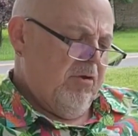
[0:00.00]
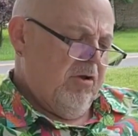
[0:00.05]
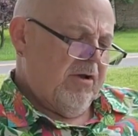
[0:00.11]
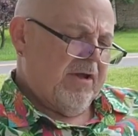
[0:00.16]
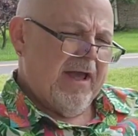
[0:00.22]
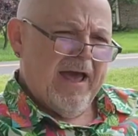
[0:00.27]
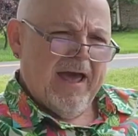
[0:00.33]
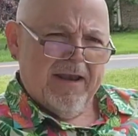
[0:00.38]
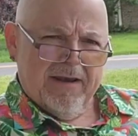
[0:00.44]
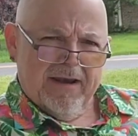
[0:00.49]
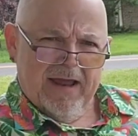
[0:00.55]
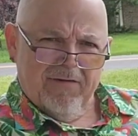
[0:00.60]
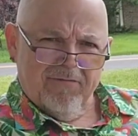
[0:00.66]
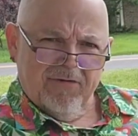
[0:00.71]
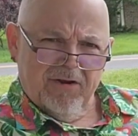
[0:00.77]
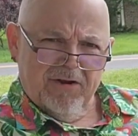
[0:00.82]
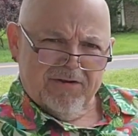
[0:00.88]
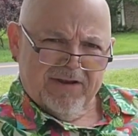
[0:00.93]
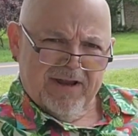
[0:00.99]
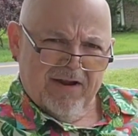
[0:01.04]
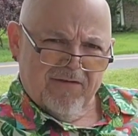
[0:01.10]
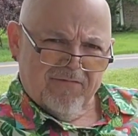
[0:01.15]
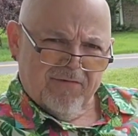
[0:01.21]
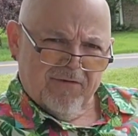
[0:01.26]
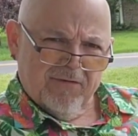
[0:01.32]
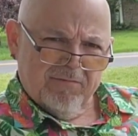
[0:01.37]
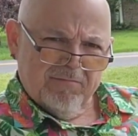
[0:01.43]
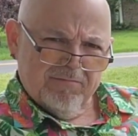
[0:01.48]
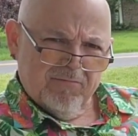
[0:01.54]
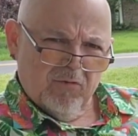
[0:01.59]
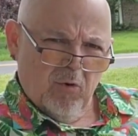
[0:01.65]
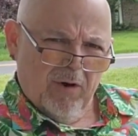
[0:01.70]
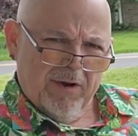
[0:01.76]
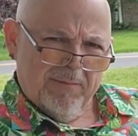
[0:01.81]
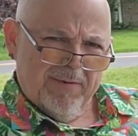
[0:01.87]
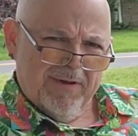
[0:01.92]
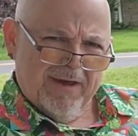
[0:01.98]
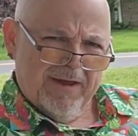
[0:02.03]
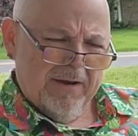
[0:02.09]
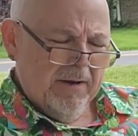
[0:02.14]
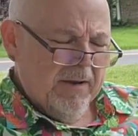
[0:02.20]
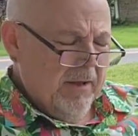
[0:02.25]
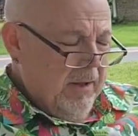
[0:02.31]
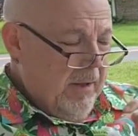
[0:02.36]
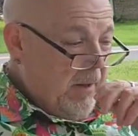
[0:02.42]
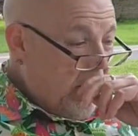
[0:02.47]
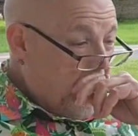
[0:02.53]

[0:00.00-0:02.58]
look at and have looked at for quite a bit